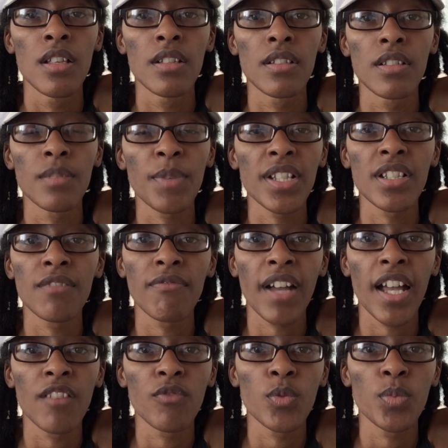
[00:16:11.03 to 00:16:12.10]

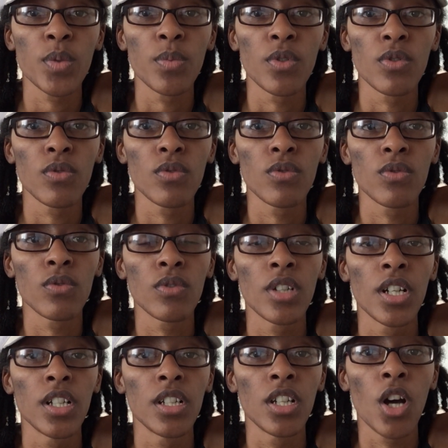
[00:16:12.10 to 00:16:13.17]
specified for people who
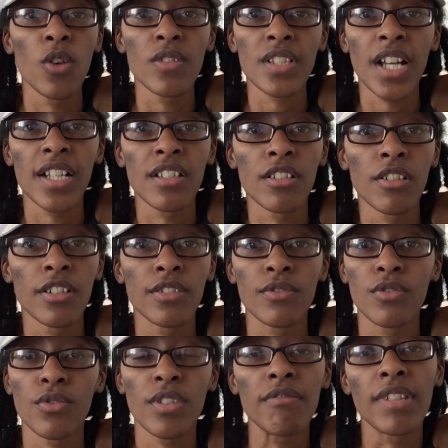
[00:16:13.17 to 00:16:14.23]
now starting
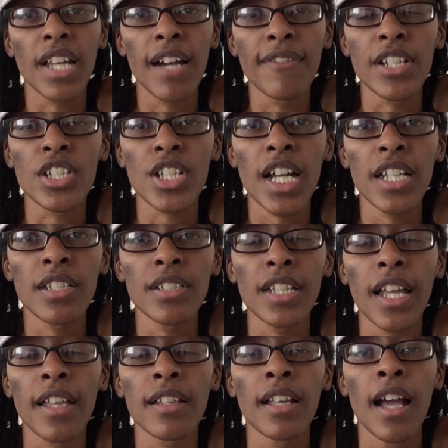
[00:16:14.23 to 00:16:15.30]
out to even have a channel
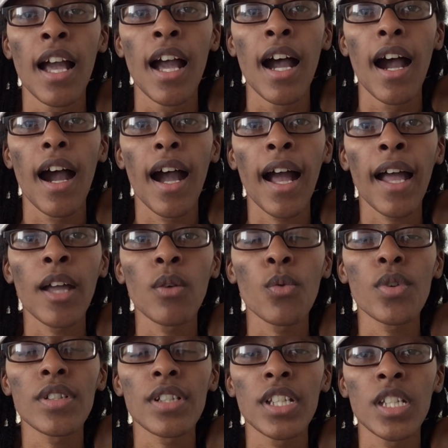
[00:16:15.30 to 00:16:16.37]
yet, I
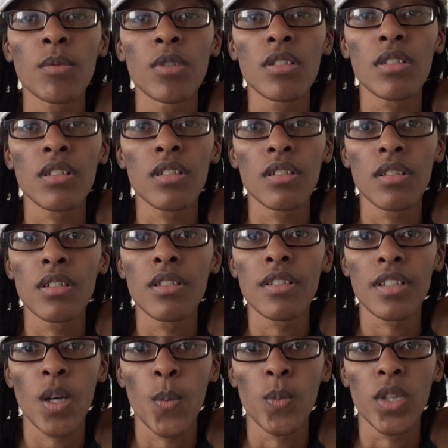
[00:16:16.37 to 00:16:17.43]
was able to learn
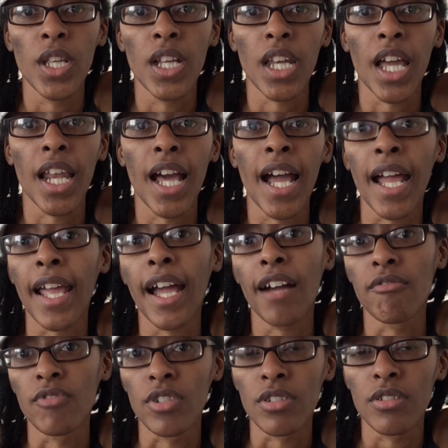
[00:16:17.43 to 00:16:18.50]
something that I
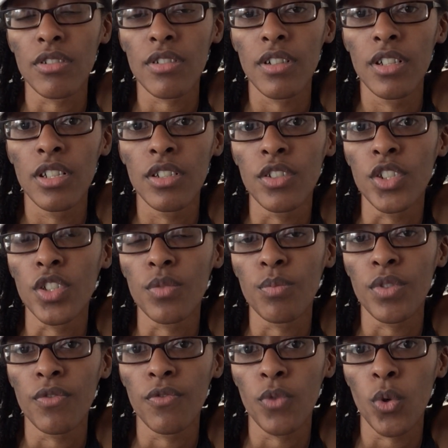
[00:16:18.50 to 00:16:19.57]
haven't learned
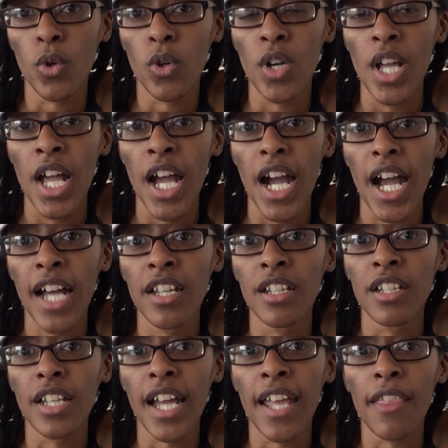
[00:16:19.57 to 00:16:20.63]
before.
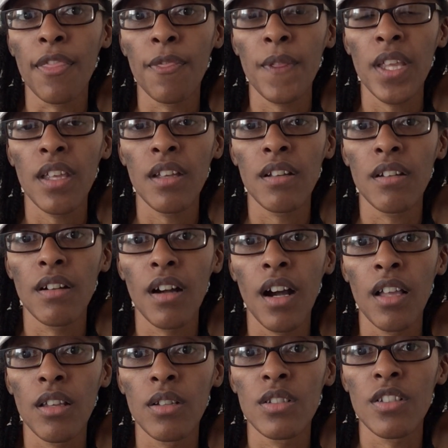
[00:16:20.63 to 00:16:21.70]
And I think
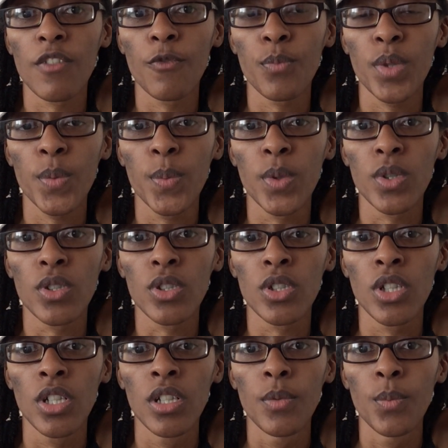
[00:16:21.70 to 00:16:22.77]
a lot of
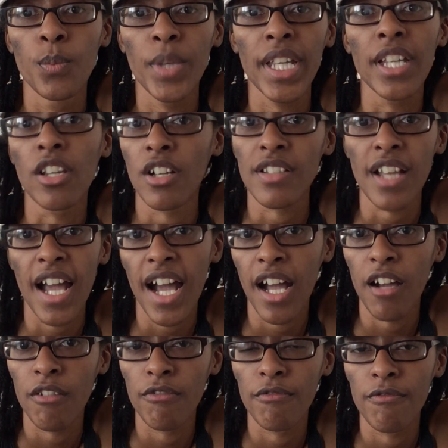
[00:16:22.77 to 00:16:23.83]
people may not
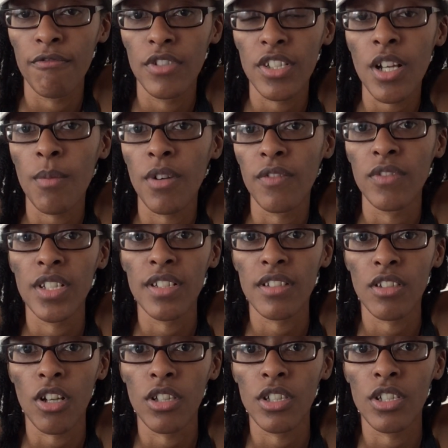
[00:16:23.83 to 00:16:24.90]
have some of this
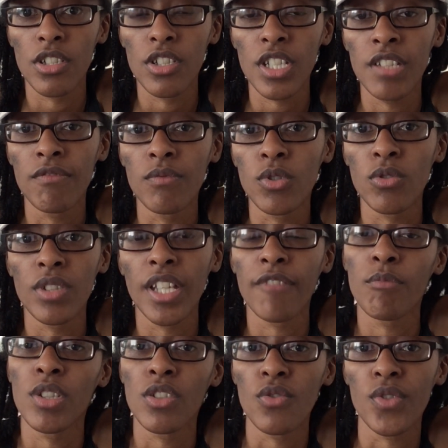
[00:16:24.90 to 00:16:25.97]
knowledge even though
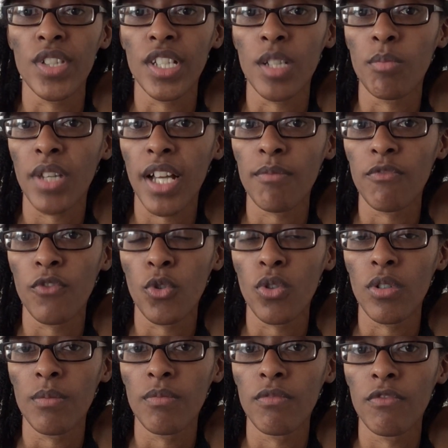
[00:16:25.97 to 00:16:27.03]
they've been using the
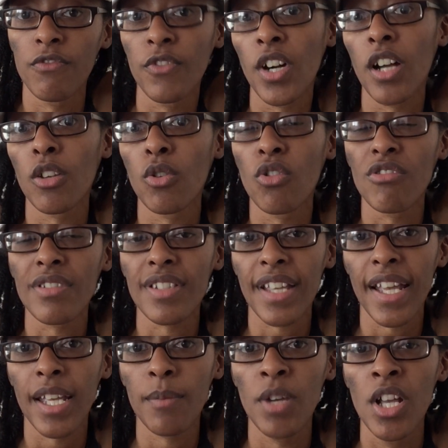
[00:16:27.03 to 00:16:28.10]
platform for a long
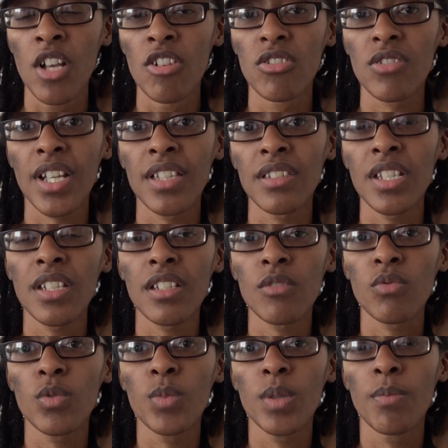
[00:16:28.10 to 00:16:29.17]
time. So I think
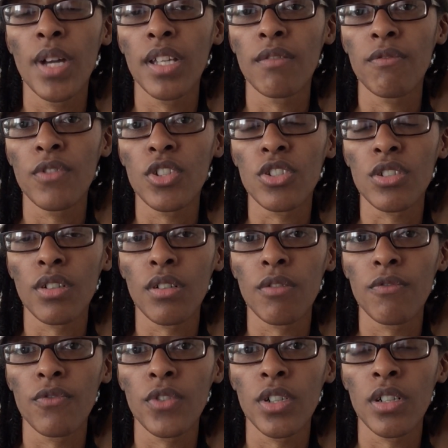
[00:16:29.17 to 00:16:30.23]
it will be
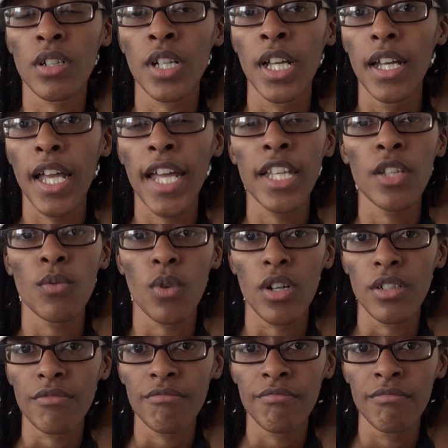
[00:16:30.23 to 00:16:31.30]
beneficial for
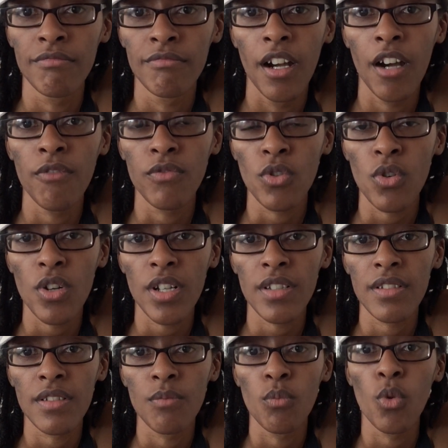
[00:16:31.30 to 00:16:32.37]
anyone. Of
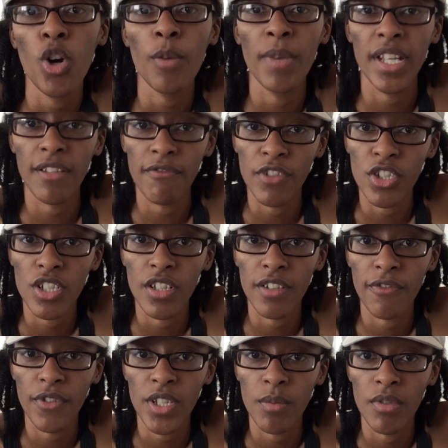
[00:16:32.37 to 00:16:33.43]
course, more
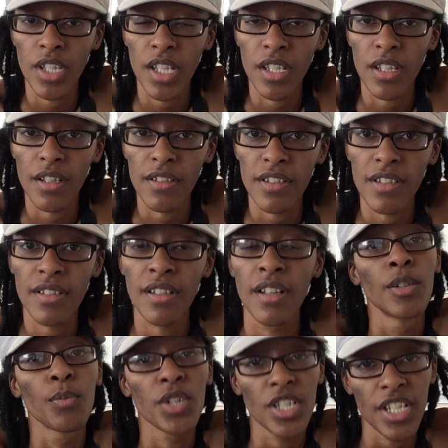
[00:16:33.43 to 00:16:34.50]
beneficial for the beginners,
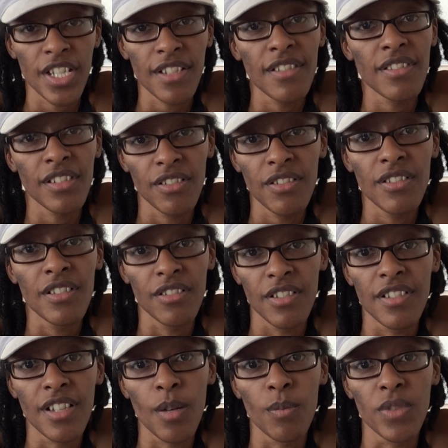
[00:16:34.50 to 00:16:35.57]
but you could still
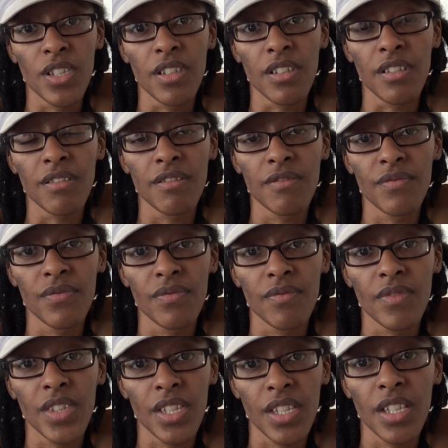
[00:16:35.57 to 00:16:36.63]
learn something
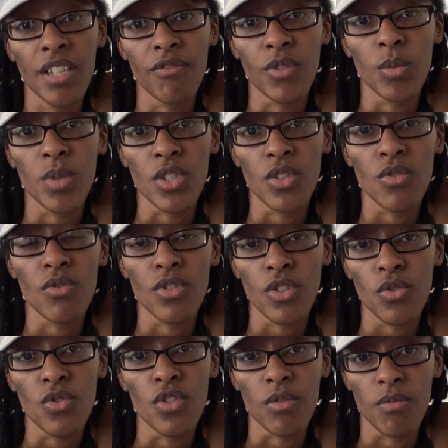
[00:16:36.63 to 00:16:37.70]
if you've been doing
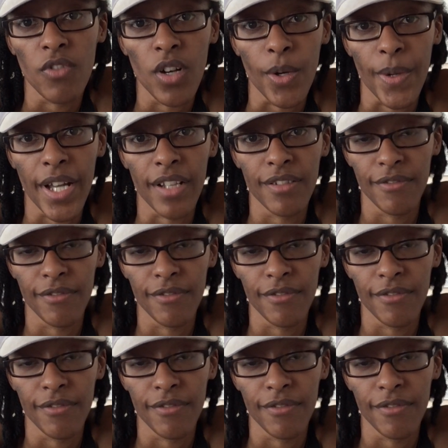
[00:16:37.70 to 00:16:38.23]
YouTube for a while.